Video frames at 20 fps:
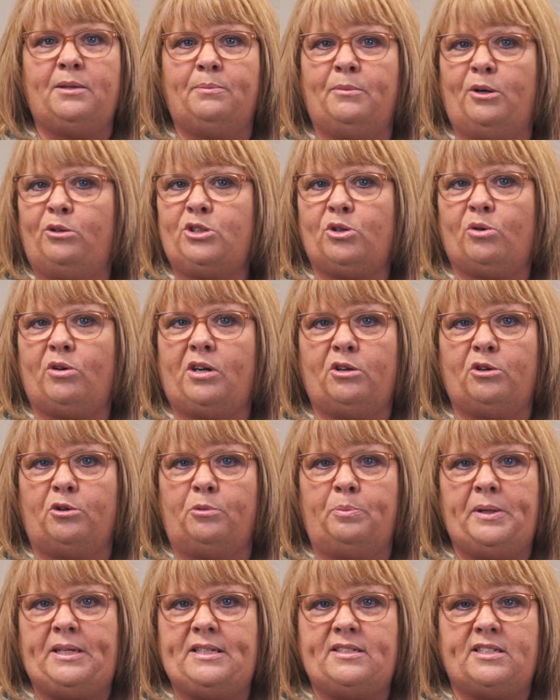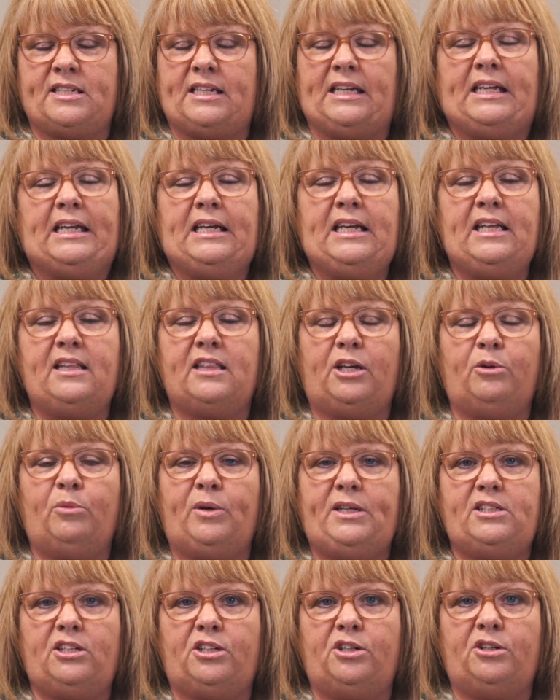the most critical piece to anything
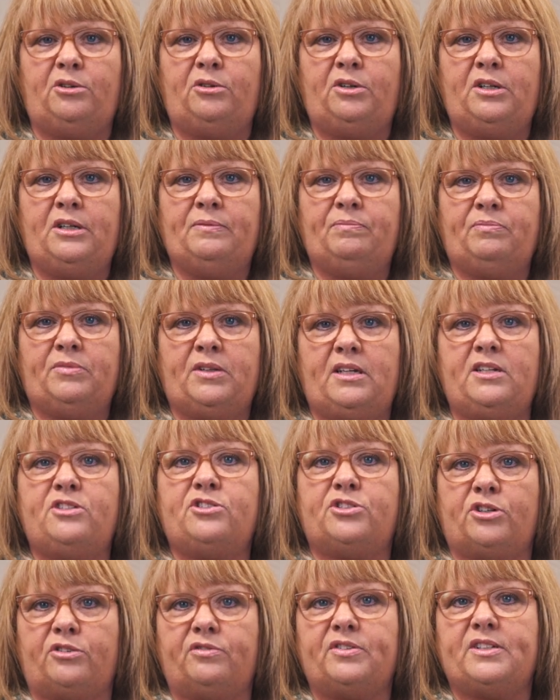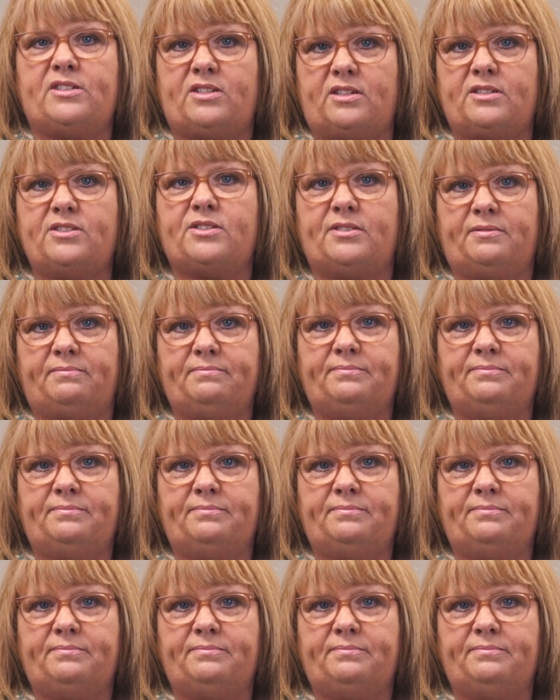we do is services.